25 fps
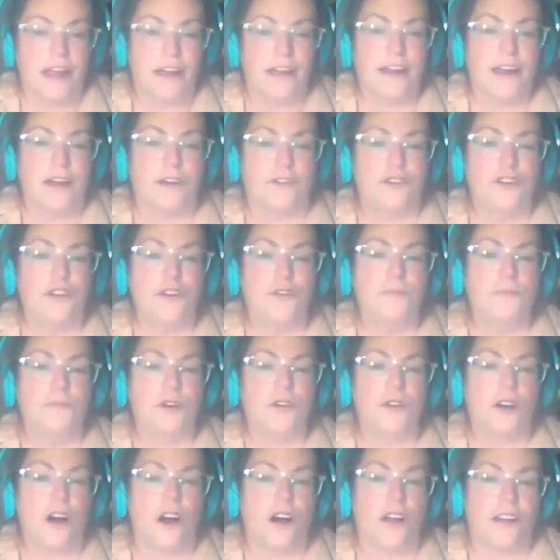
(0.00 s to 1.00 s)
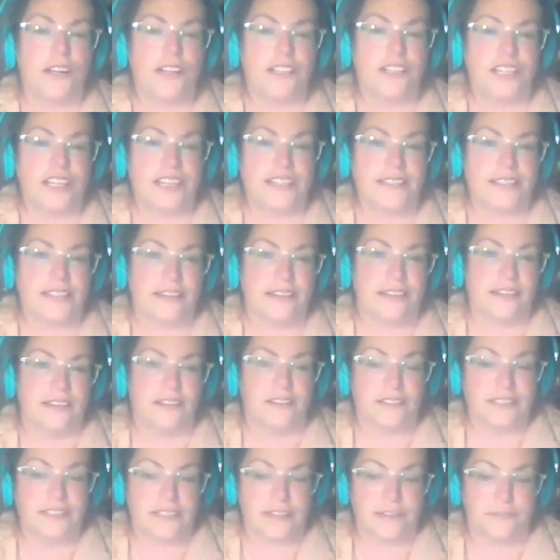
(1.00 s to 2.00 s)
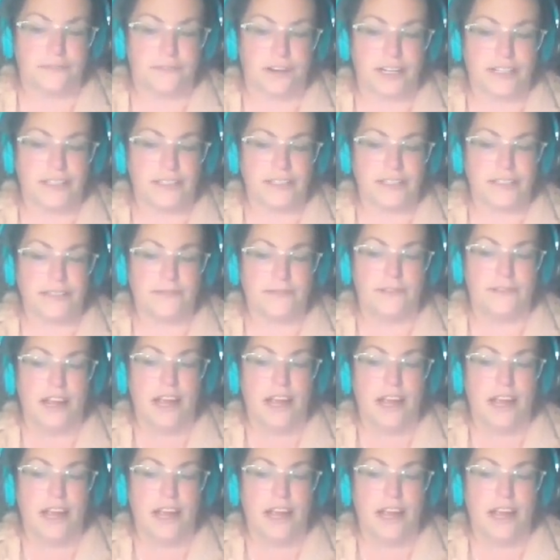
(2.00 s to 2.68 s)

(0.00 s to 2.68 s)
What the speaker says: Now, numerology is a little different.